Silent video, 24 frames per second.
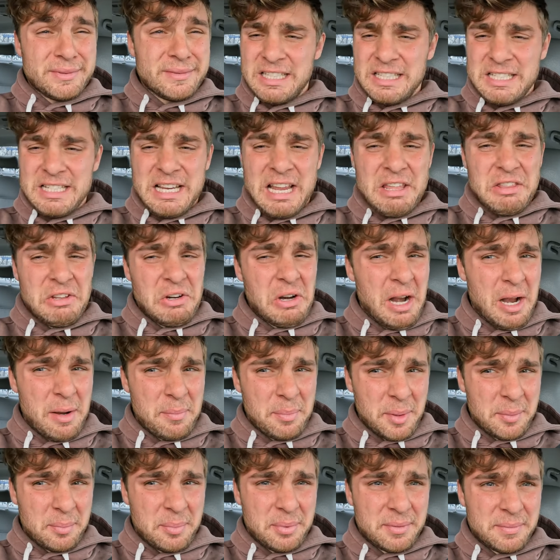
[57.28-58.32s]
another
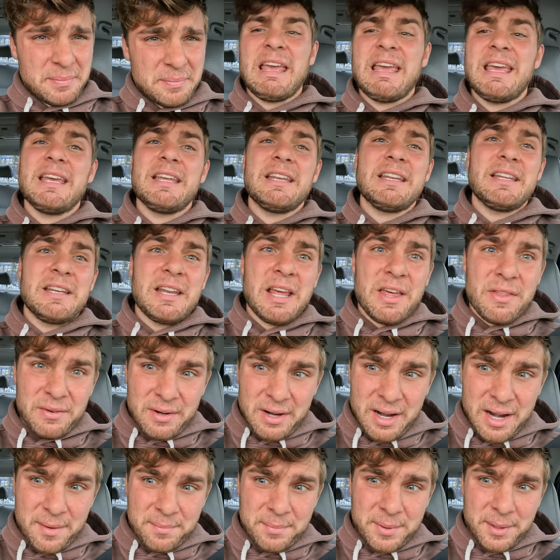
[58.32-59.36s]
Hoppip, and another
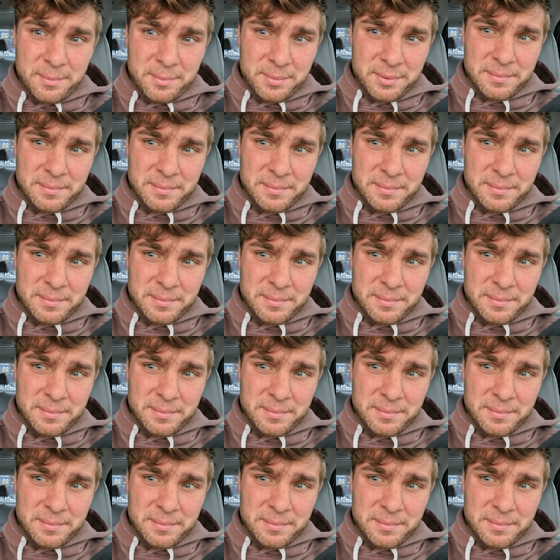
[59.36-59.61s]
Hoppip,